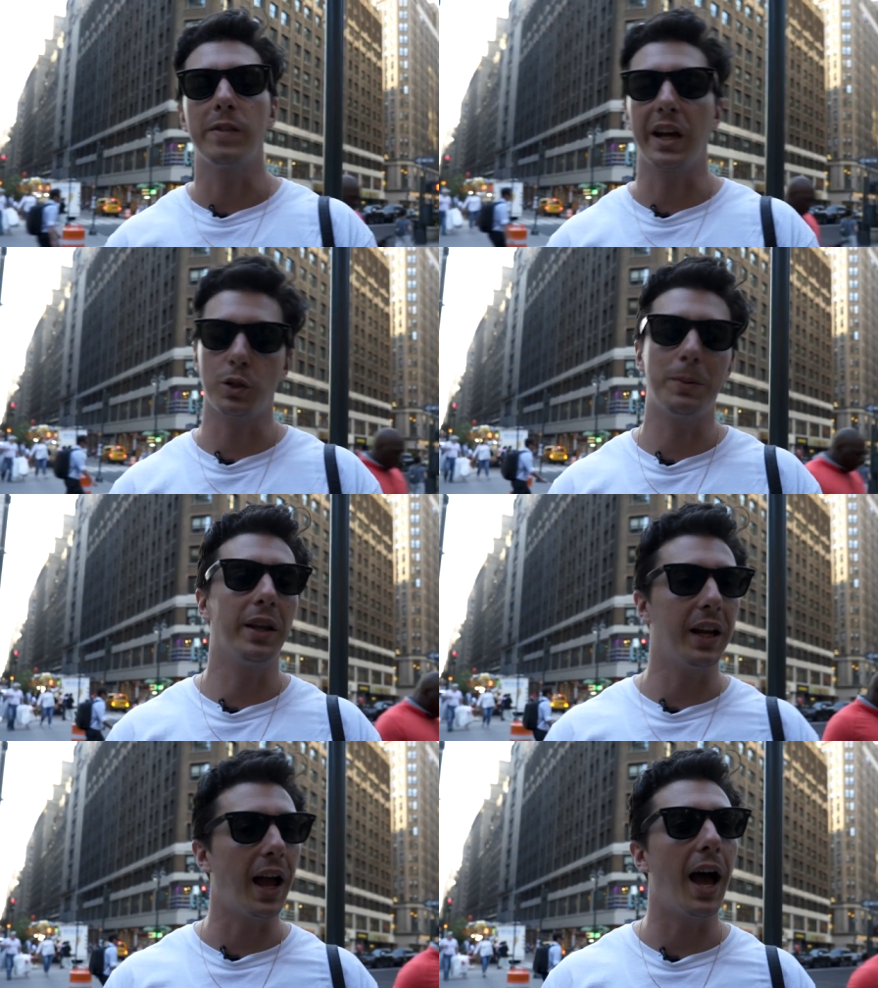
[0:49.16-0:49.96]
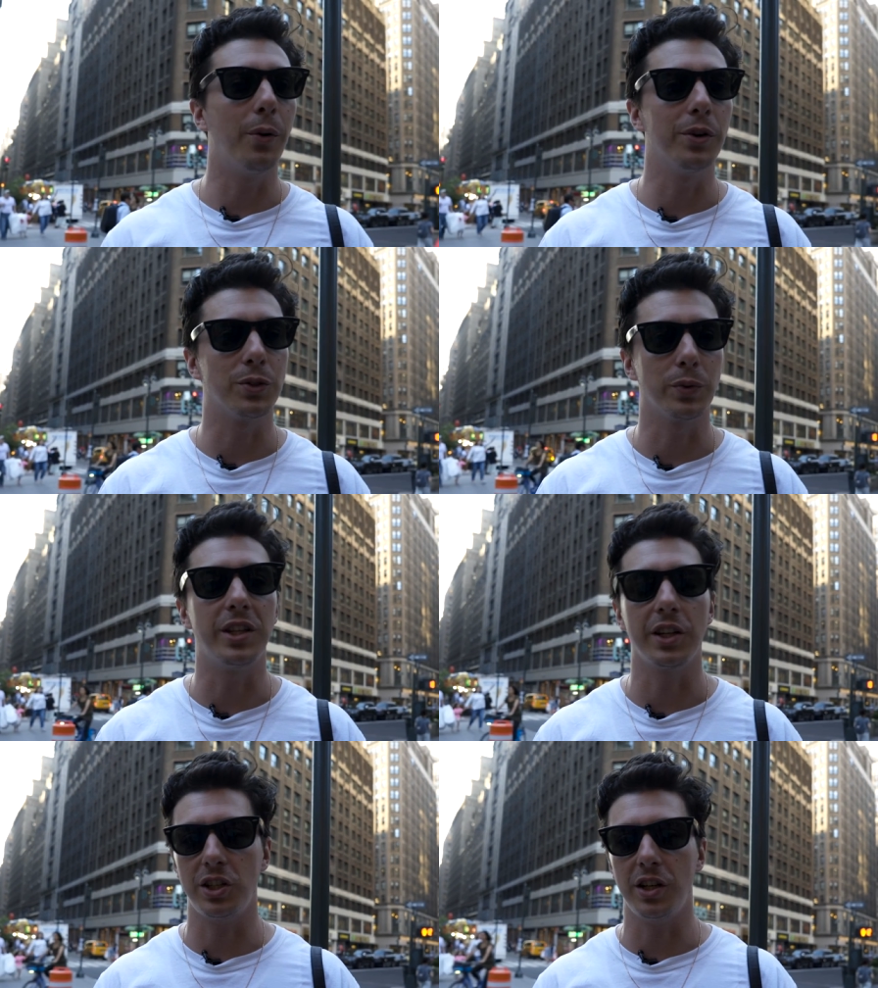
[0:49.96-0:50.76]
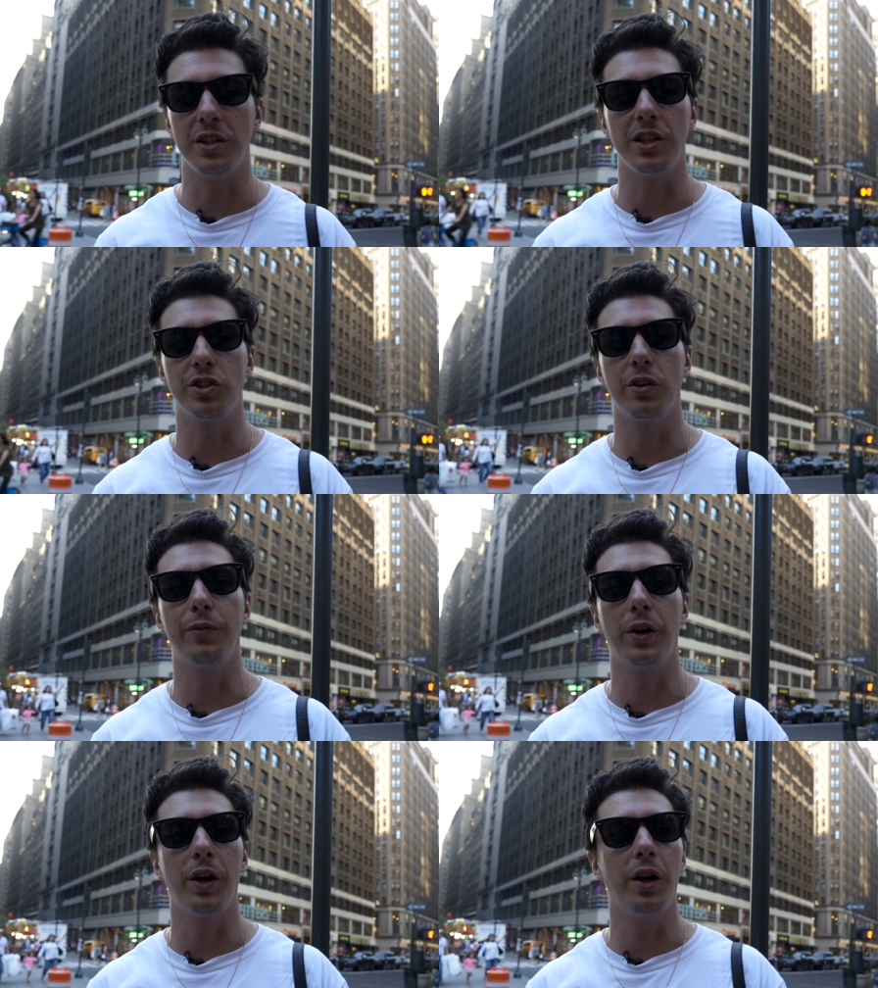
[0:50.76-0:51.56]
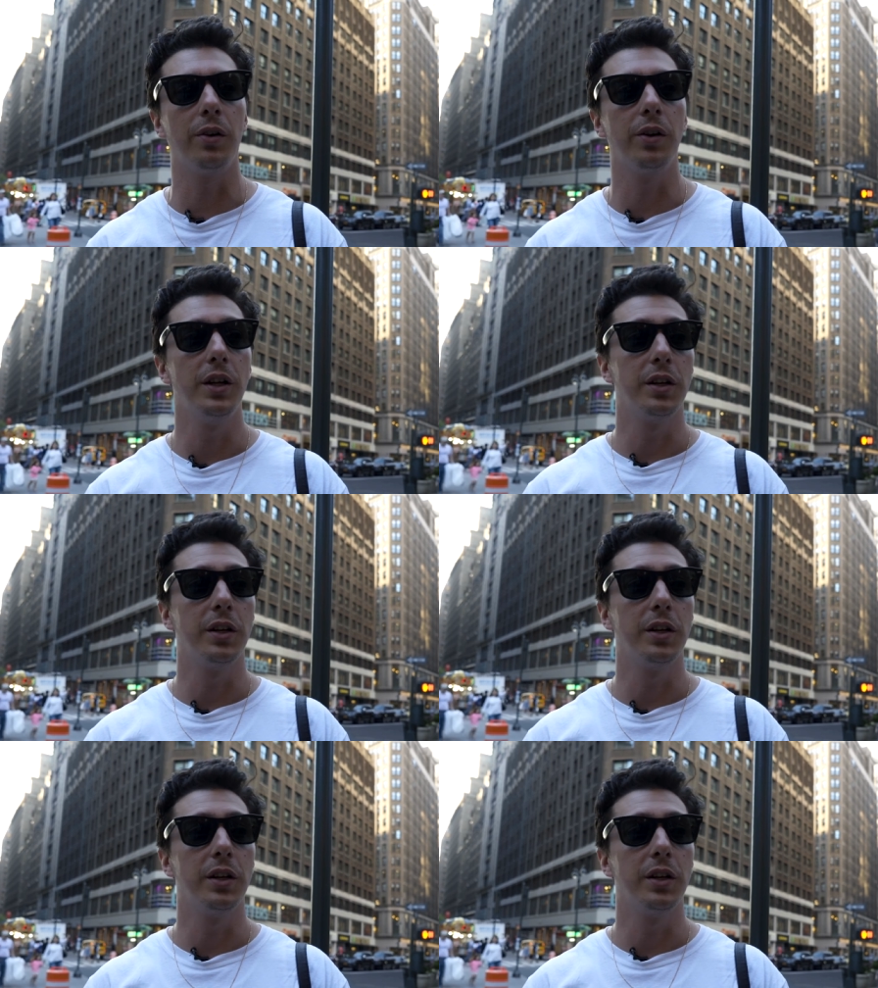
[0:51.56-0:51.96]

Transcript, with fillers: I can spend like hours retouching a digital photo